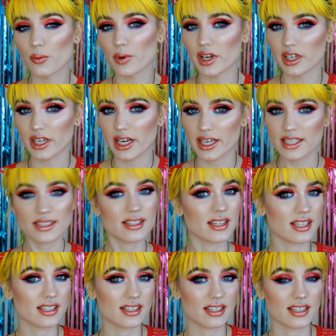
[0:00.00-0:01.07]
Well guys,
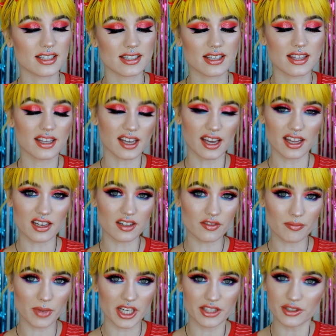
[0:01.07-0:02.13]
this is the end
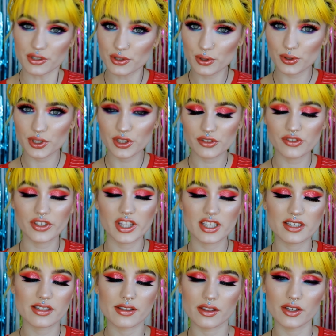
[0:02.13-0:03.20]
of my tutorial for
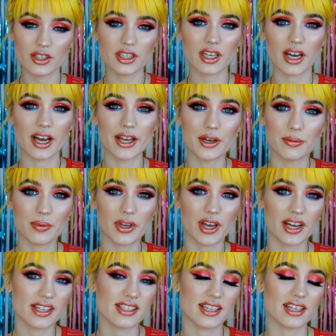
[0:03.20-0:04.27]
this look. I hope you
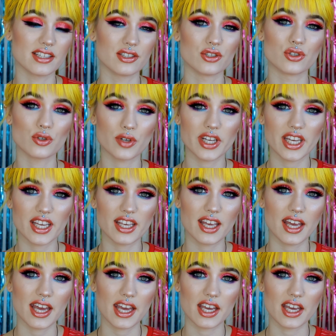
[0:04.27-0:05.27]
guys enjoyed it.